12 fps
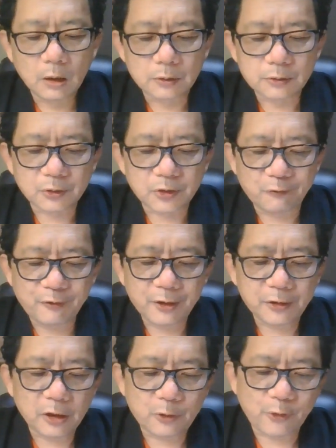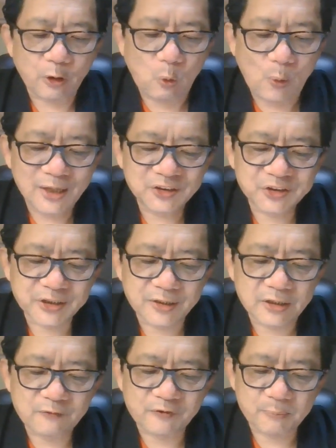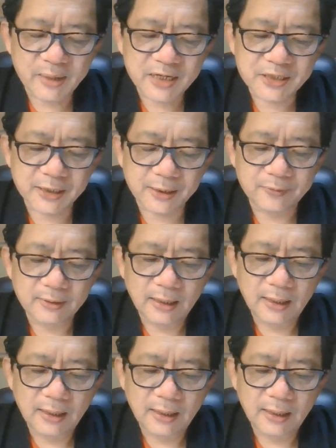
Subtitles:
The diviner questioned information